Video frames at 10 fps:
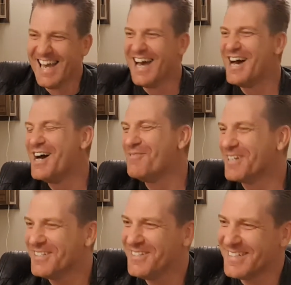Oh
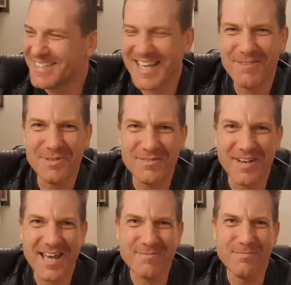my goodness, I can't believe I
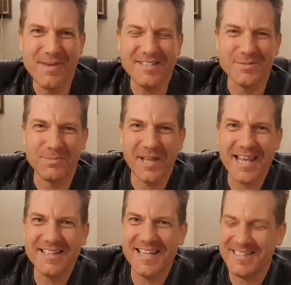had a mental
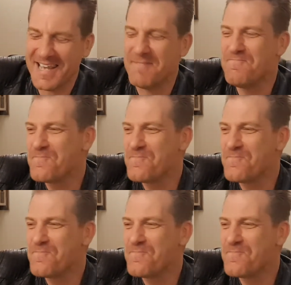blank then. Yeah.